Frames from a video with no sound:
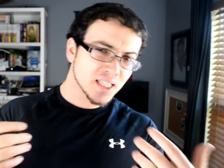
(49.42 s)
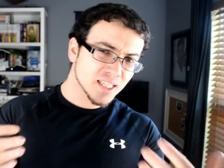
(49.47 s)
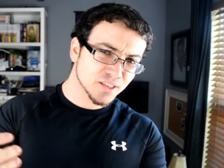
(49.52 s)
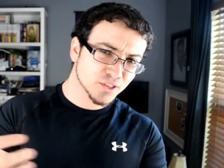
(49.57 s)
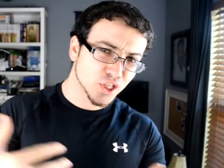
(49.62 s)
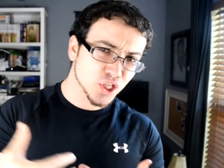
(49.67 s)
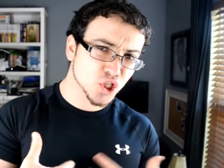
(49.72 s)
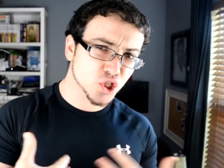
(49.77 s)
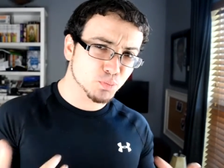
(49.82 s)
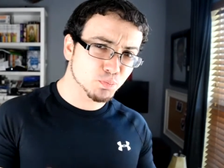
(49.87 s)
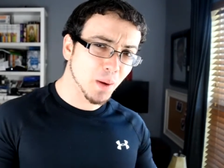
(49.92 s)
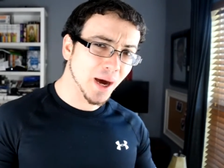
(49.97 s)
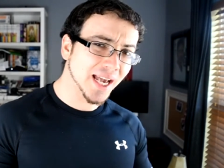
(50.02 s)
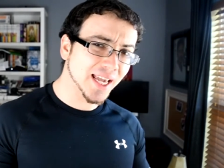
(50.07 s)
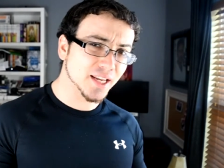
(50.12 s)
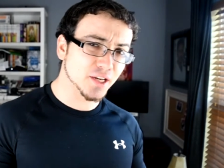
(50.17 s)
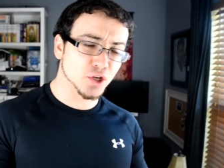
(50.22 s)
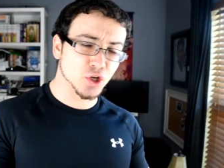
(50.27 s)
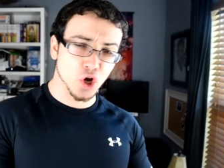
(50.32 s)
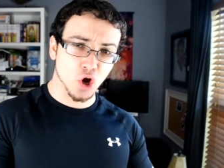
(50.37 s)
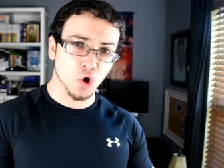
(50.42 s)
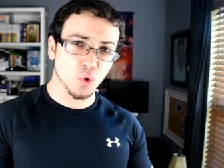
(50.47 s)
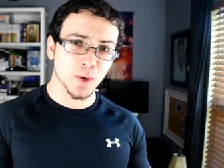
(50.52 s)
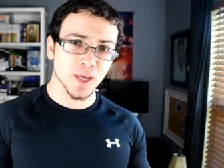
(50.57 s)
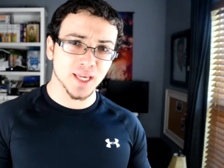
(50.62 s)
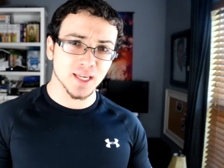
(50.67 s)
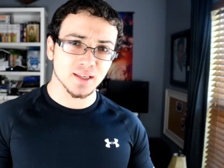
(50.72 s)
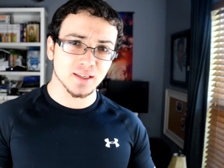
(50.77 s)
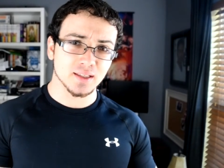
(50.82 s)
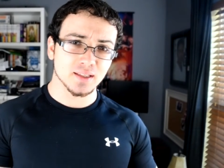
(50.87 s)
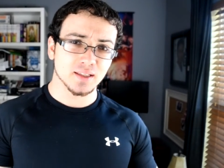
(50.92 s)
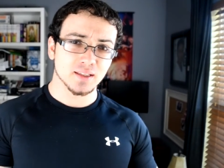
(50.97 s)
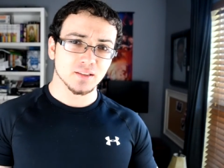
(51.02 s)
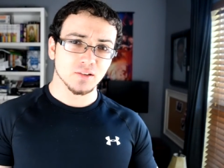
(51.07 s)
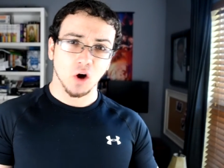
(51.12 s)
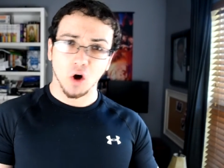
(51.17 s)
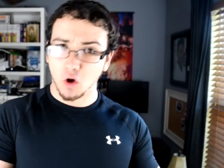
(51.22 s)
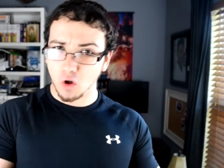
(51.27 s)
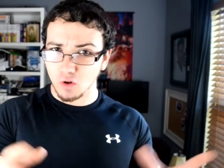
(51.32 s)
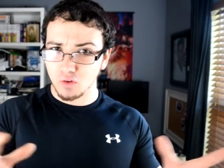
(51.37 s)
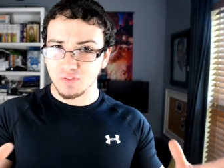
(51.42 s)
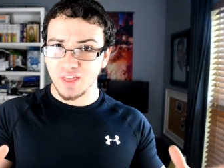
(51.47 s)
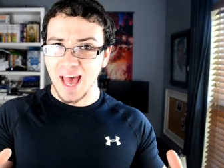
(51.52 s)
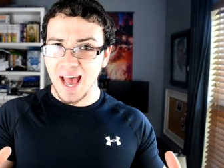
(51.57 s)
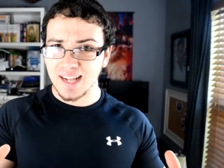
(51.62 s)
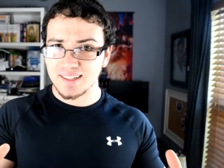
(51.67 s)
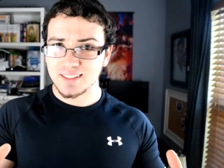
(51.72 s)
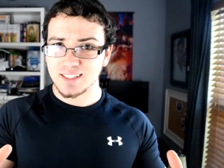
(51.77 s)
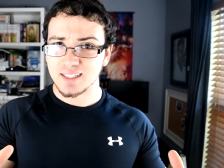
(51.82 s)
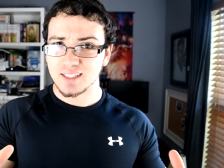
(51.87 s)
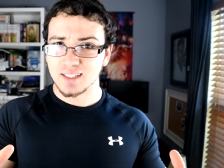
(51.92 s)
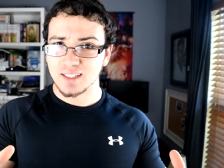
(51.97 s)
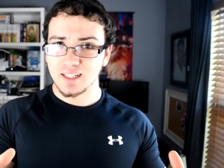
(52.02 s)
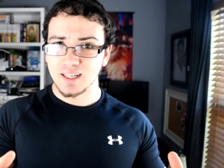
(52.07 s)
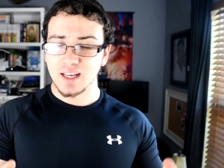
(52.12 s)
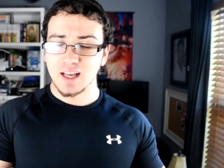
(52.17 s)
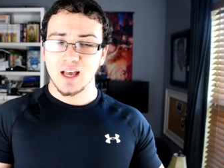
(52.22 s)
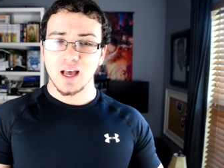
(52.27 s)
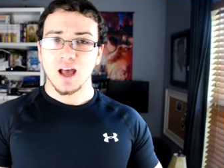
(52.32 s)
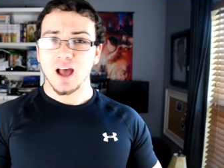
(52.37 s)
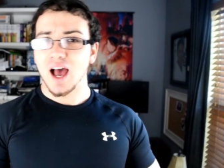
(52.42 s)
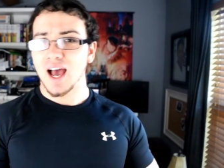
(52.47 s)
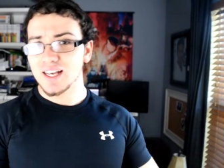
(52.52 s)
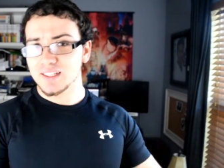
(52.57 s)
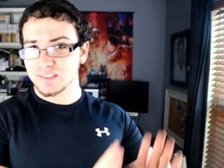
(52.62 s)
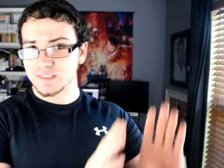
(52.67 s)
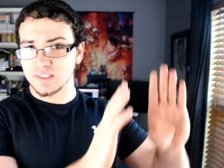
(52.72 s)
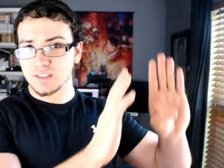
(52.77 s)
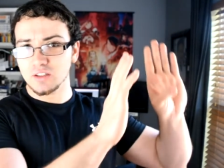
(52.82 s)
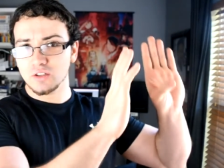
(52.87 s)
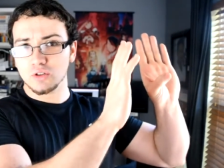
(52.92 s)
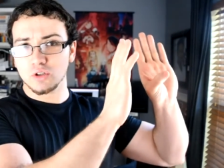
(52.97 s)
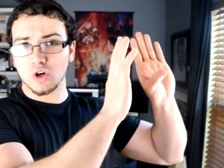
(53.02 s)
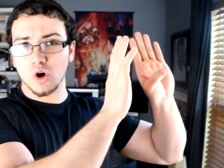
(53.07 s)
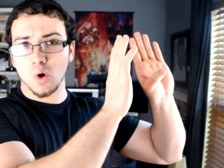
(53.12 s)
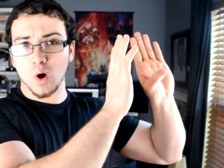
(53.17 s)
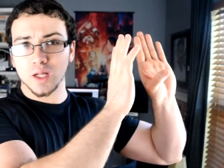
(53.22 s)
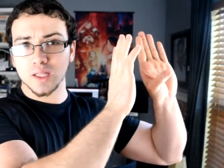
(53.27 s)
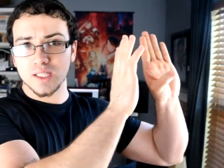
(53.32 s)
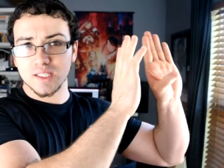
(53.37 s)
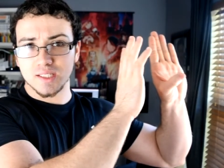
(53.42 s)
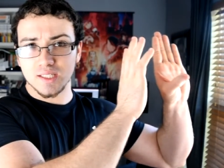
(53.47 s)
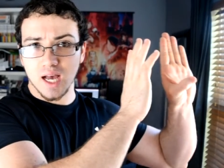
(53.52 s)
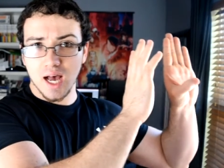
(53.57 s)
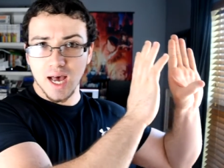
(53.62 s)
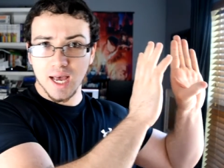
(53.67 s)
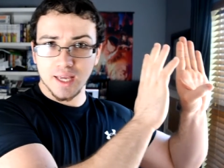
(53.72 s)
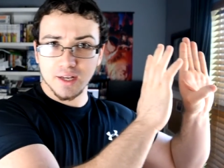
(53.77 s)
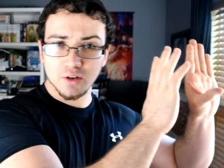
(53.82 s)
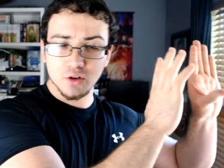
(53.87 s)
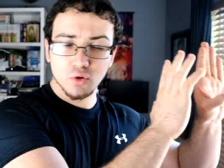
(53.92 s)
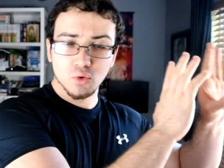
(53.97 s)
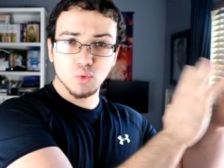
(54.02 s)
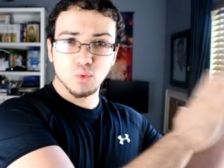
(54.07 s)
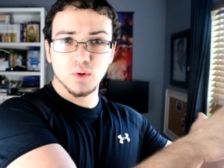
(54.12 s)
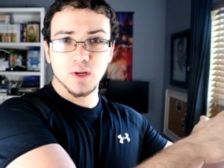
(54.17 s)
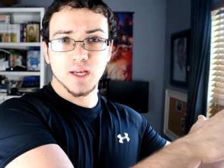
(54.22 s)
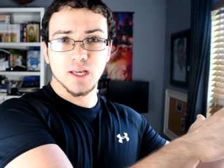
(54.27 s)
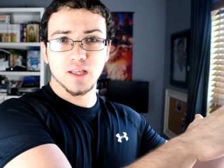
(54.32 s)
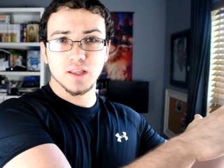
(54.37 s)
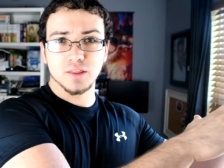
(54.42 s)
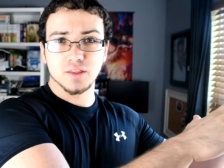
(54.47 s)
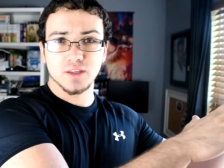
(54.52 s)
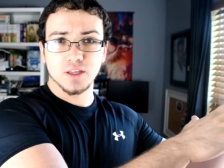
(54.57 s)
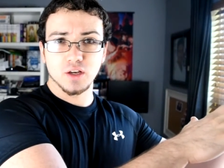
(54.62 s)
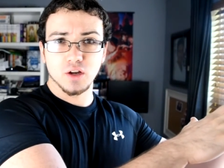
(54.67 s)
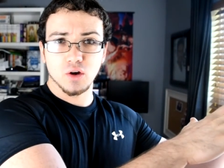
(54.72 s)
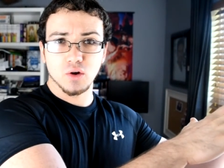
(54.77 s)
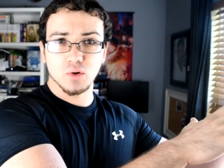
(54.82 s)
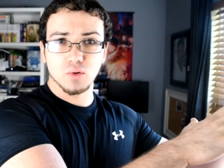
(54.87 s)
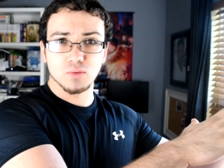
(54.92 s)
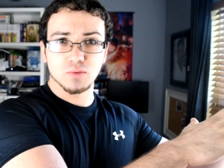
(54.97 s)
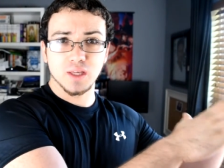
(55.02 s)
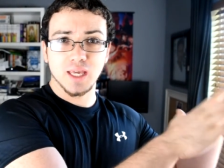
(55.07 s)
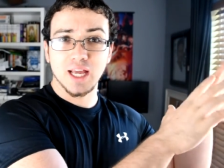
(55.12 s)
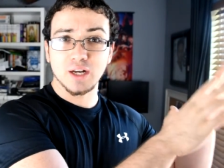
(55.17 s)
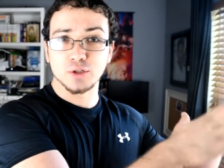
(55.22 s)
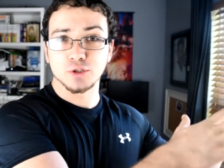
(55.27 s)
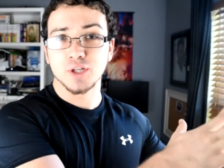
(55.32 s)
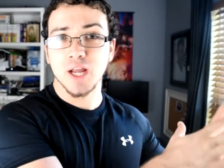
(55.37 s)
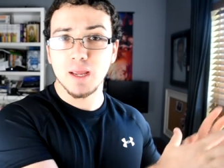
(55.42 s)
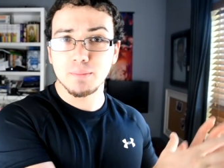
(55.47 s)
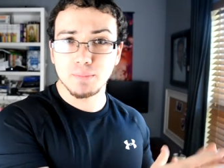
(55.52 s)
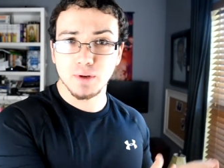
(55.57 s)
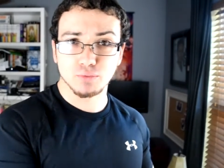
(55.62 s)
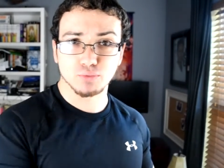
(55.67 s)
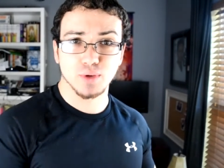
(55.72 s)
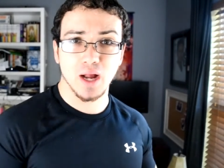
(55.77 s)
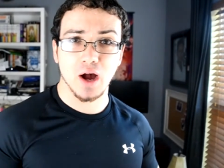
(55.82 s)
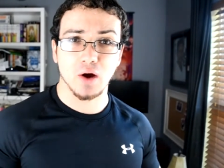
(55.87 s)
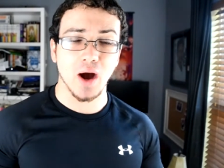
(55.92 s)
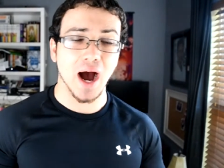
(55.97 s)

despite knowing all that, I still go on the side with, you know, the entertainment route.